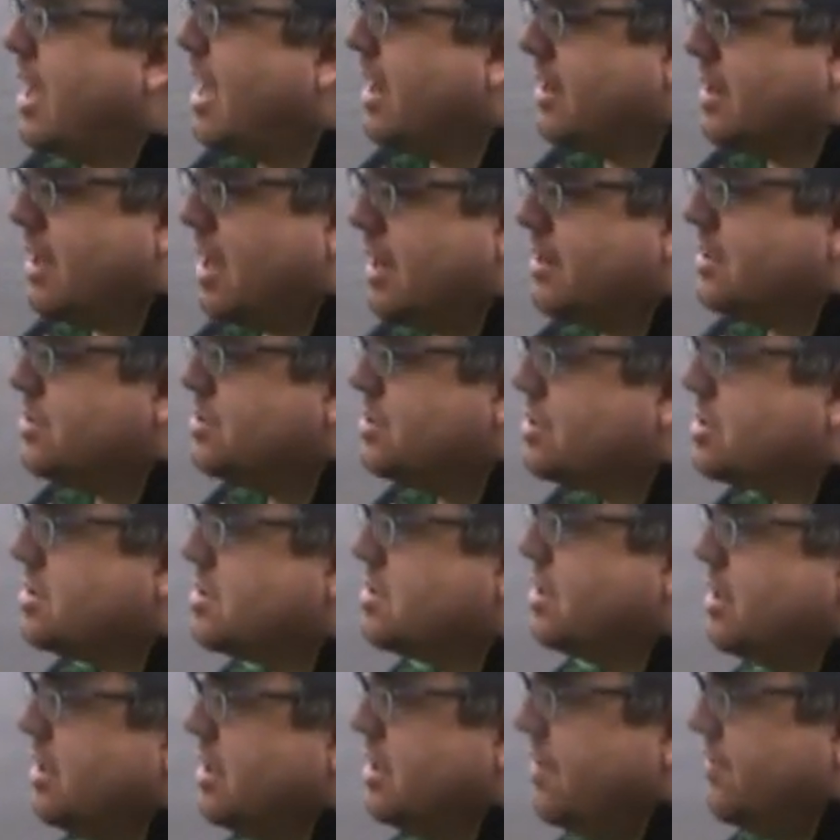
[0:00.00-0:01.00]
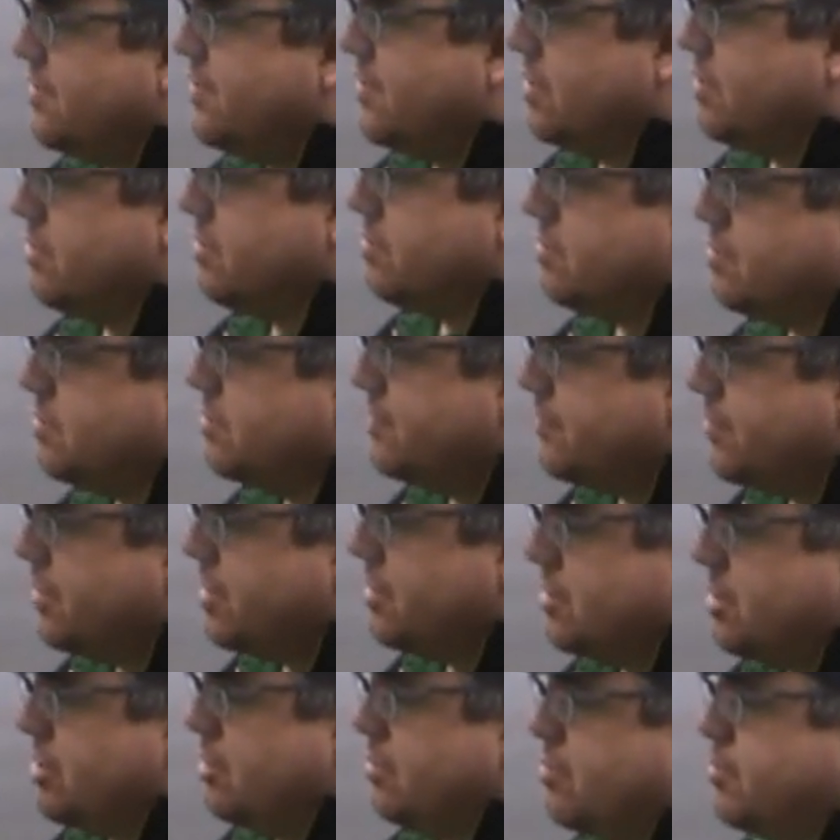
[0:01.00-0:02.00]
I, I could just feel
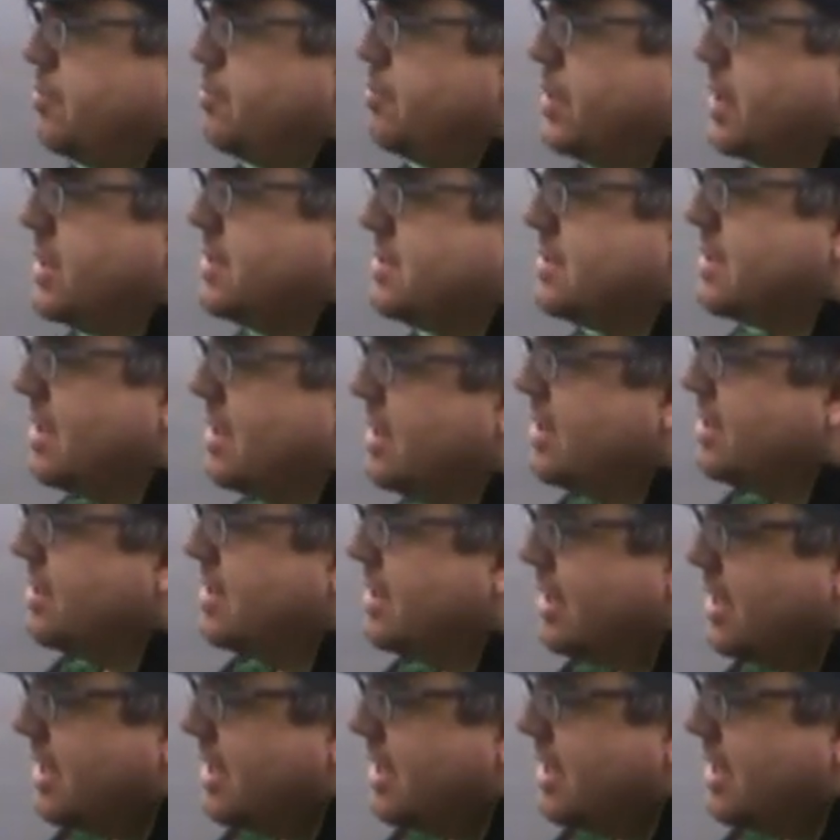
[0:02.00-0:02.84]
feel you, but uh,